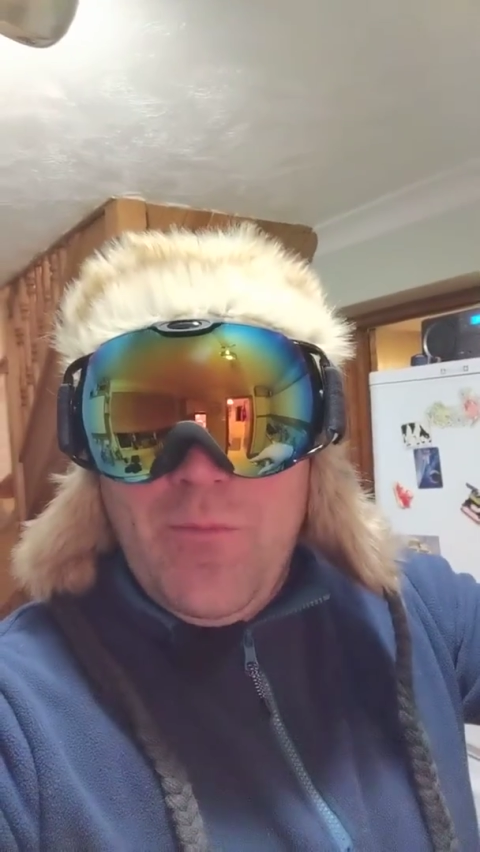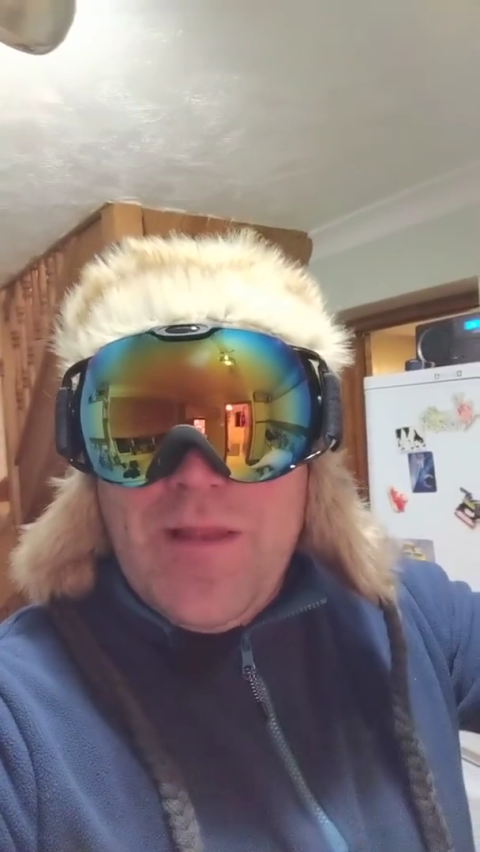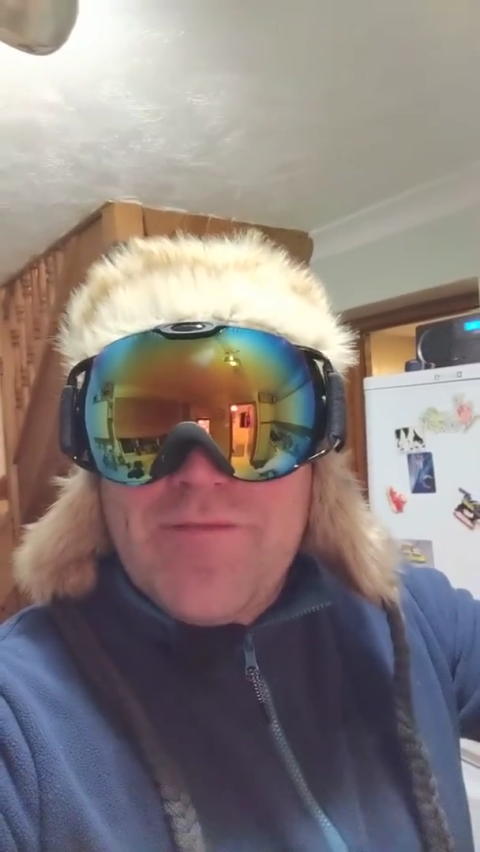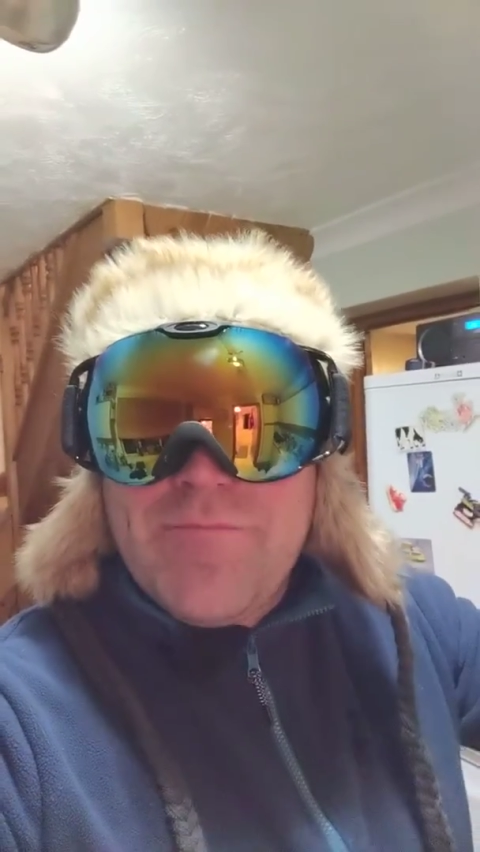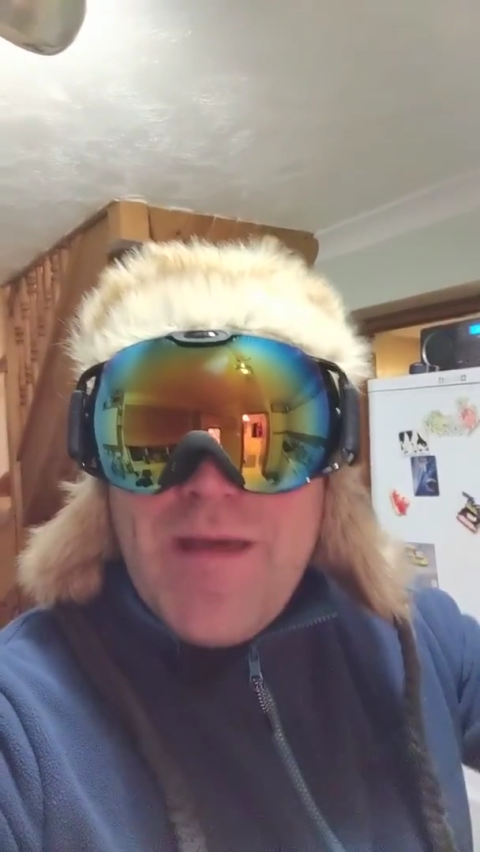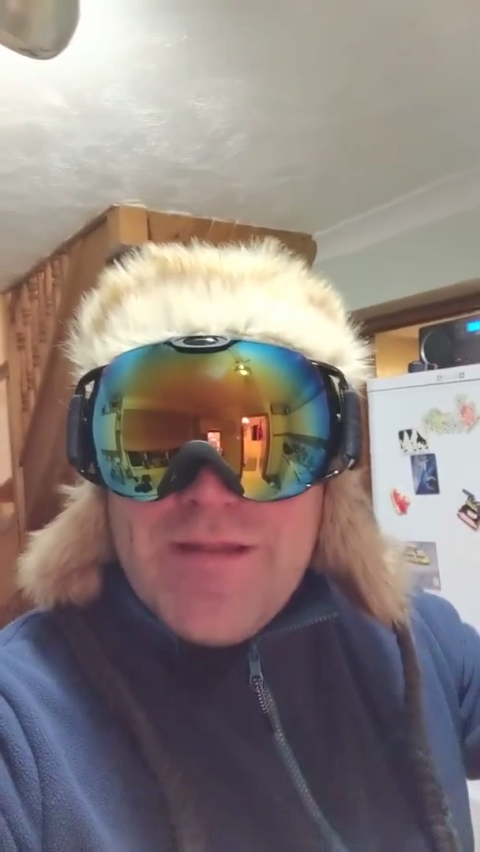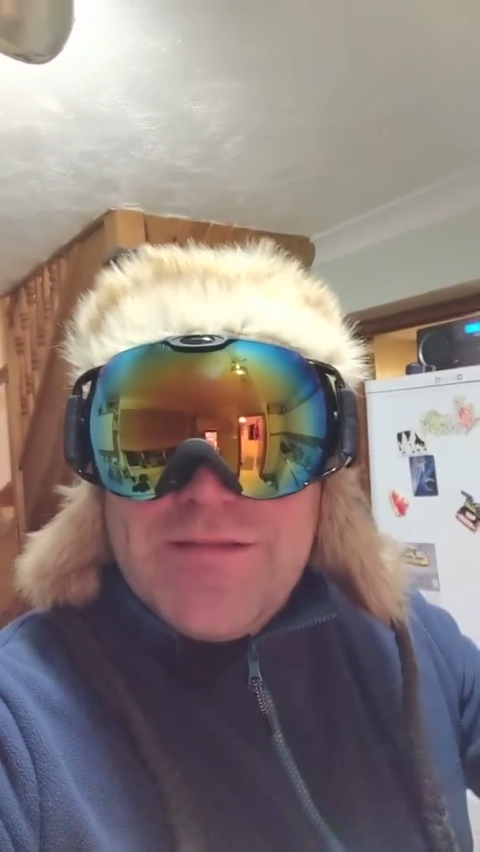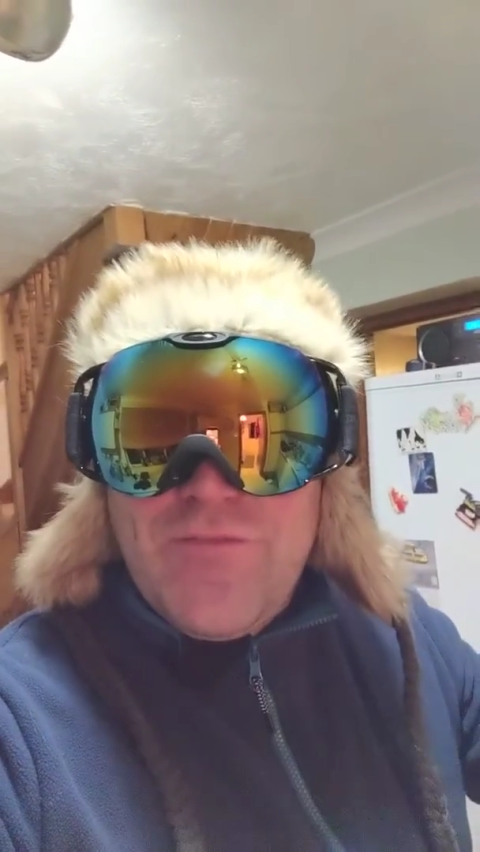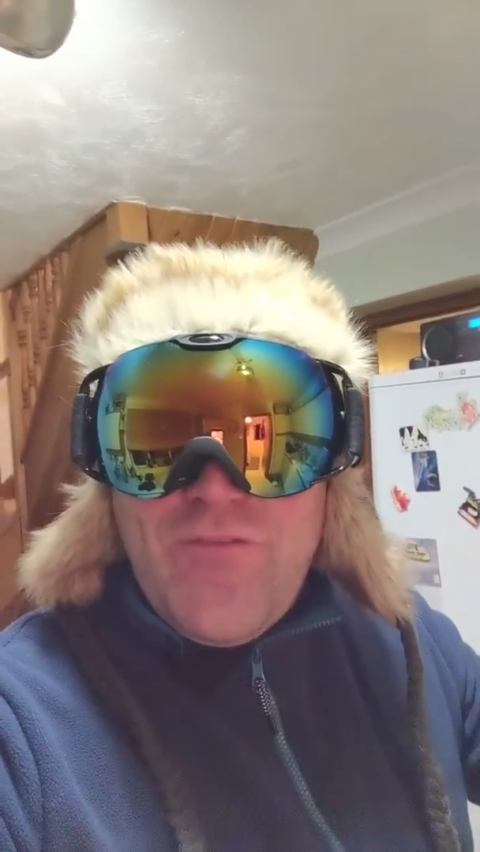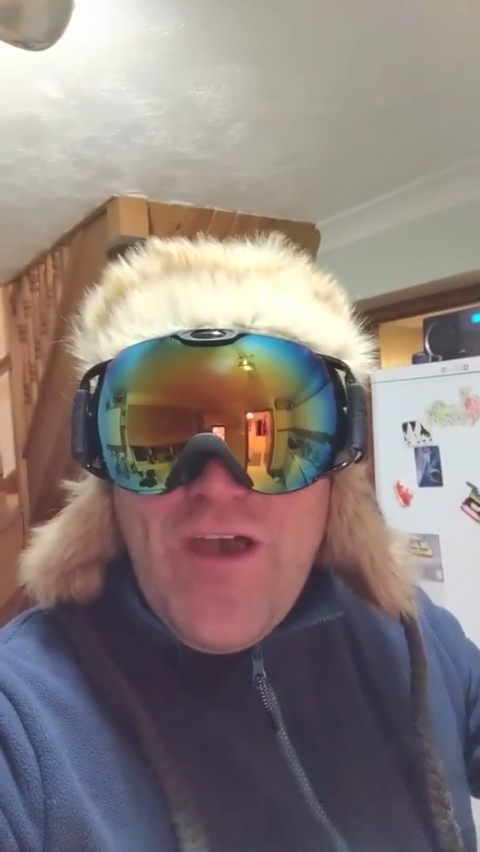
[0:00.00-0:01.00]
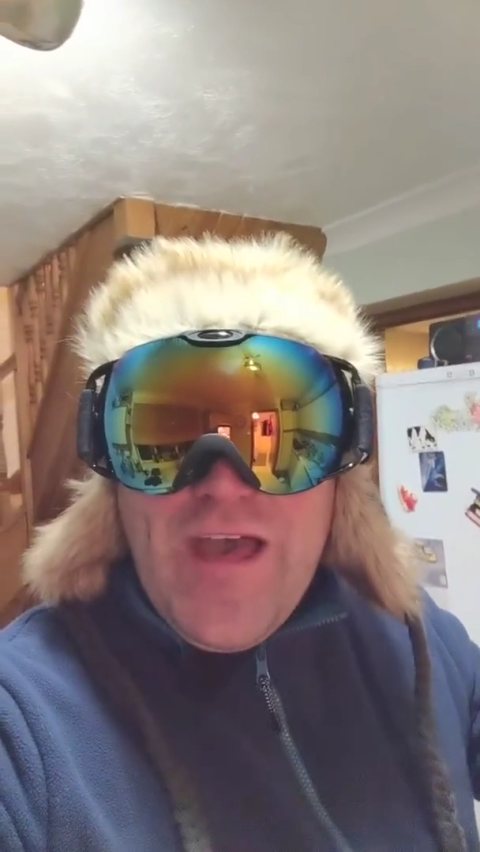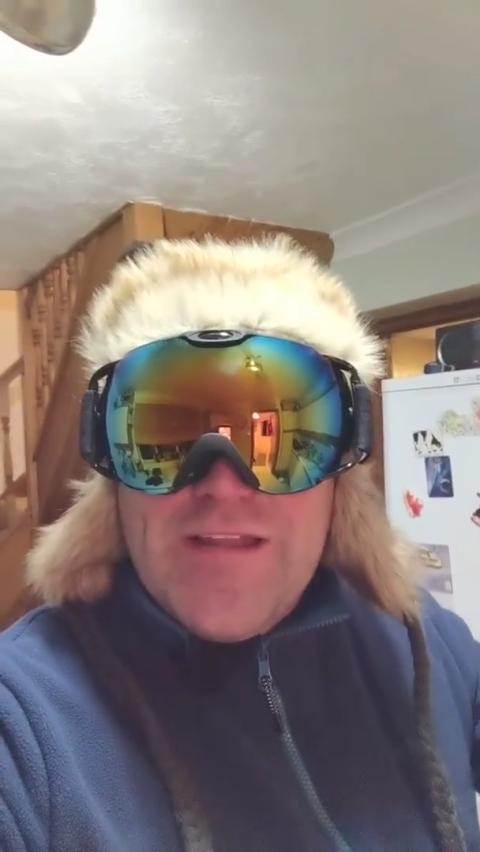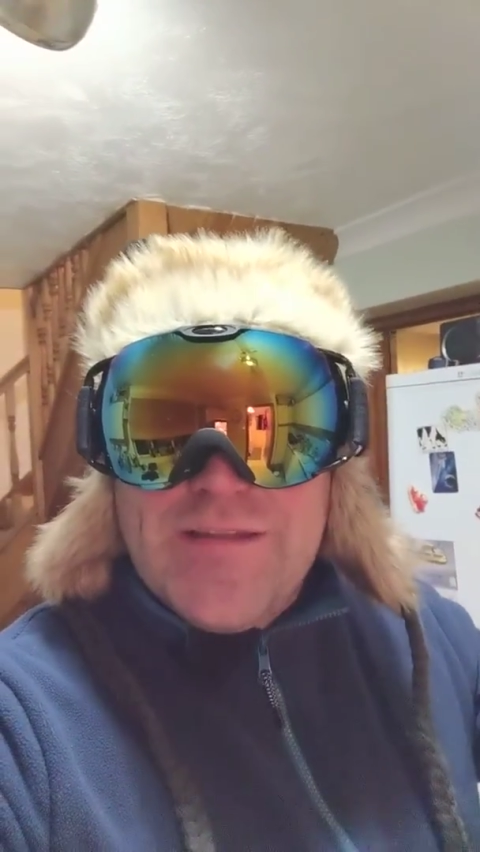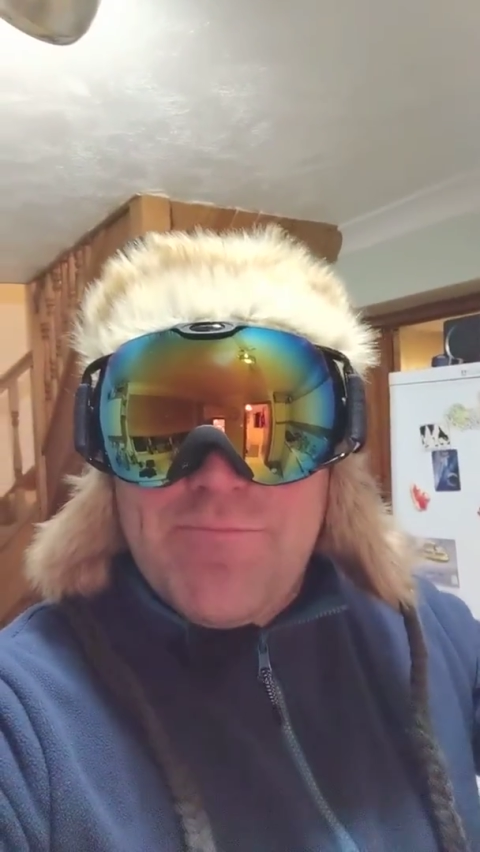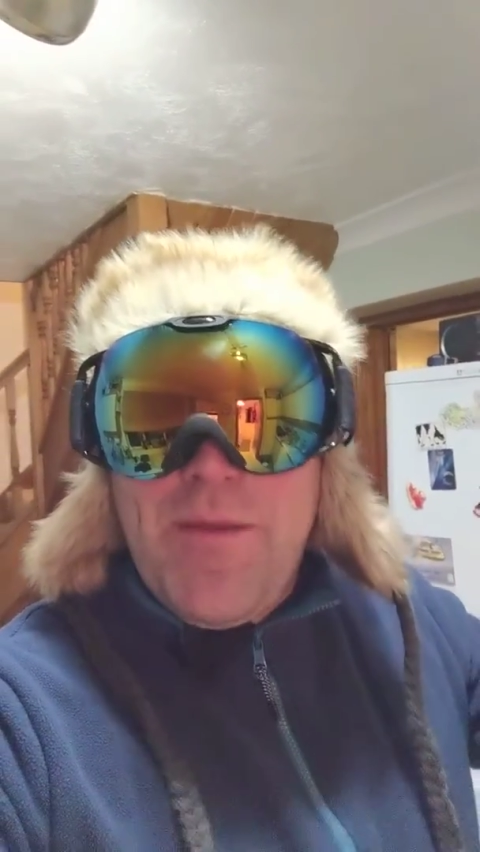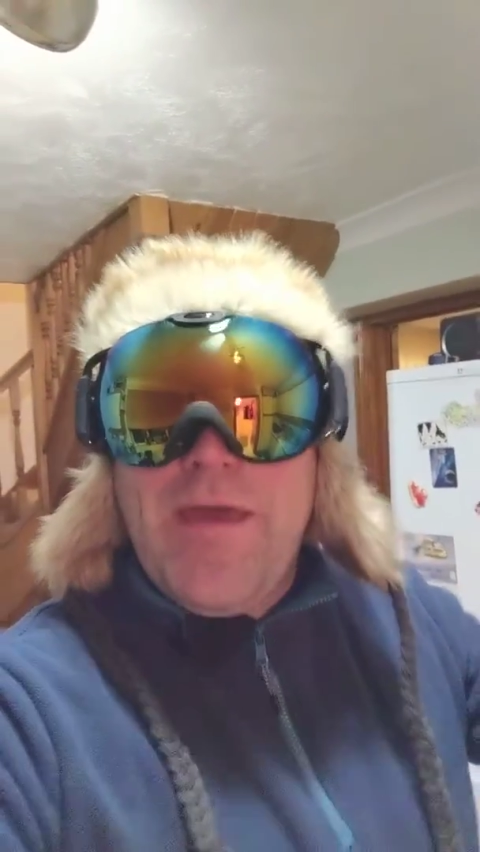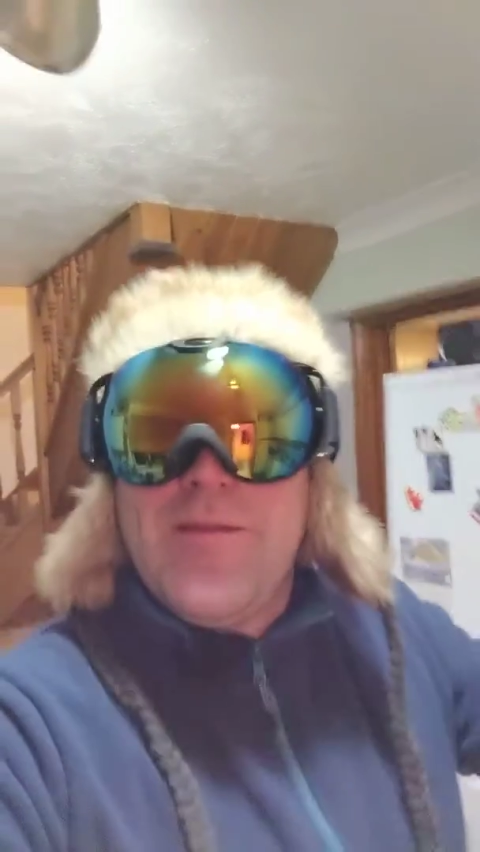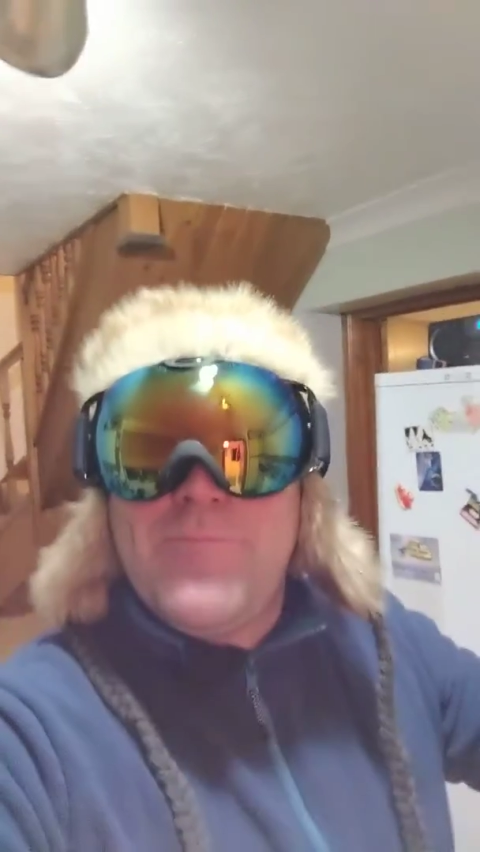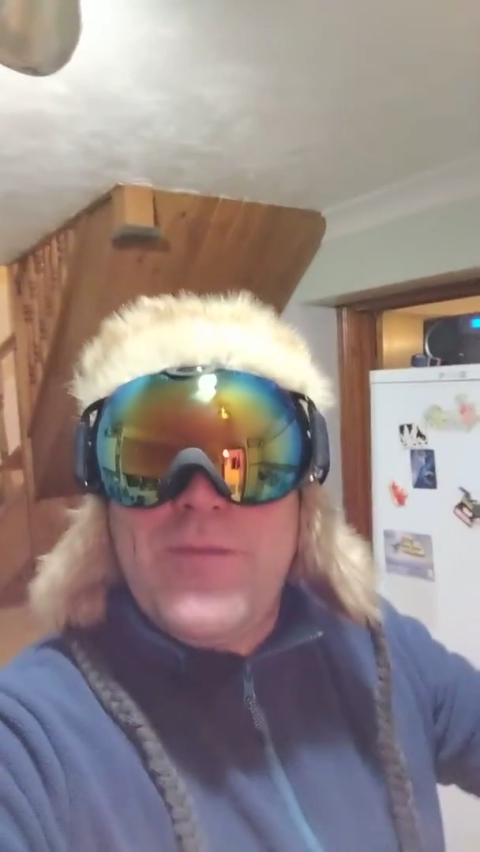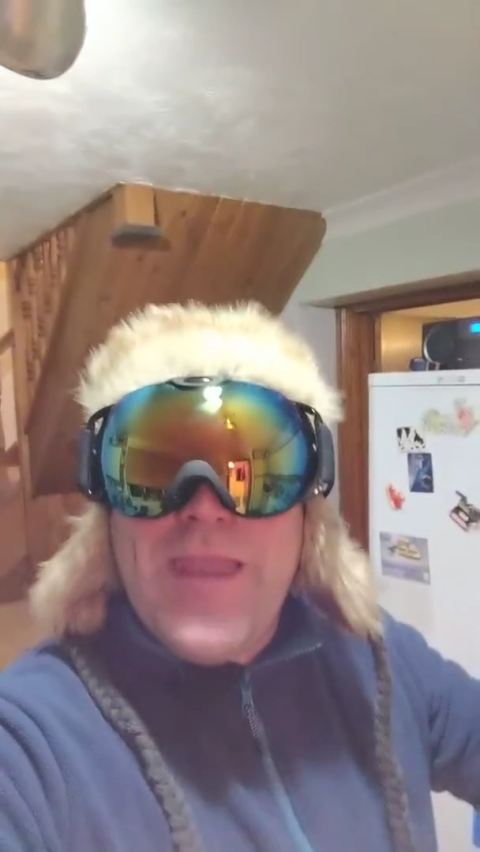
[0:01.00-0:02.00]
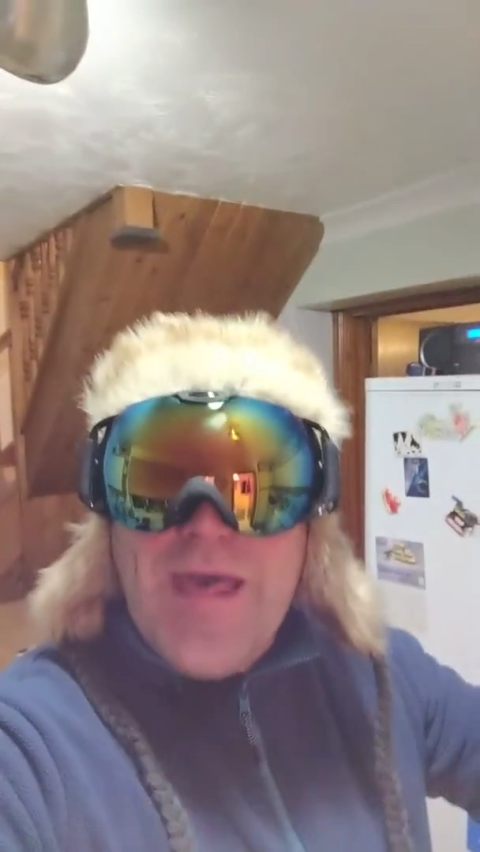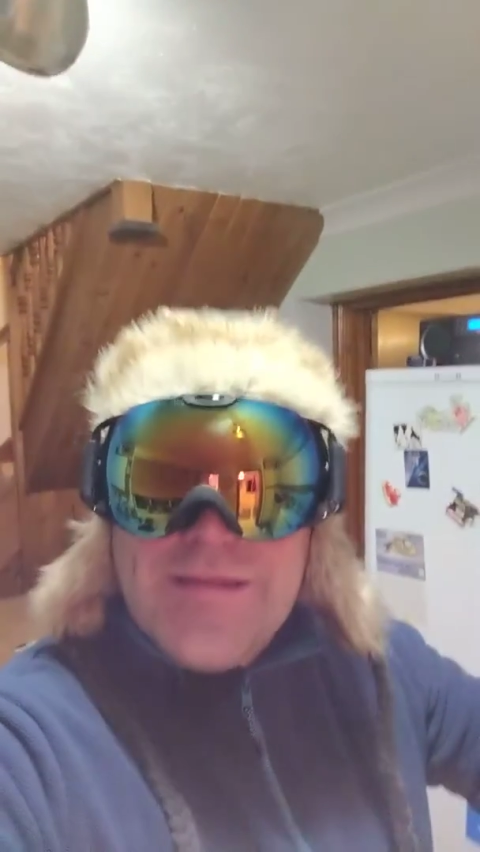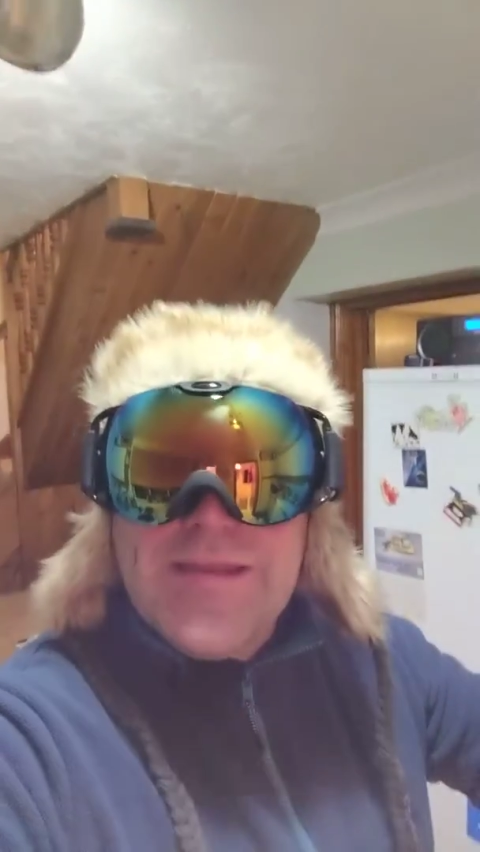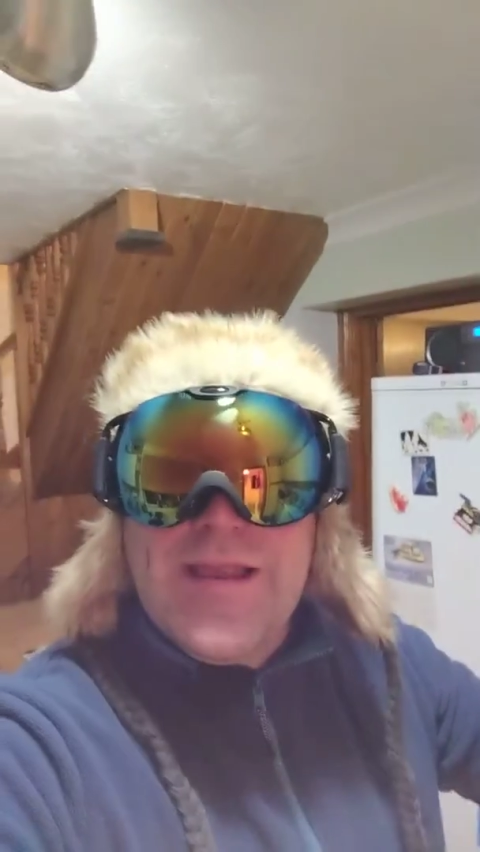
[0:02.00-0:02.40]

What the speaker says: Well, I've managed to find a pair of bloody